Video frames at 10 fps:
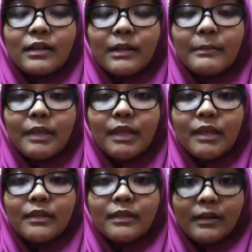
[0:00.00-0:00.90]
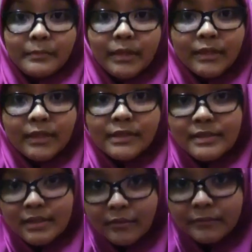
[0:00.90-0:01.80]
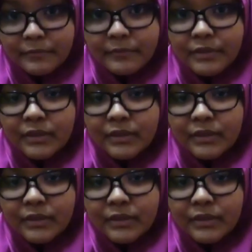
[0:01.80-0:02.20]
the umbrella itself.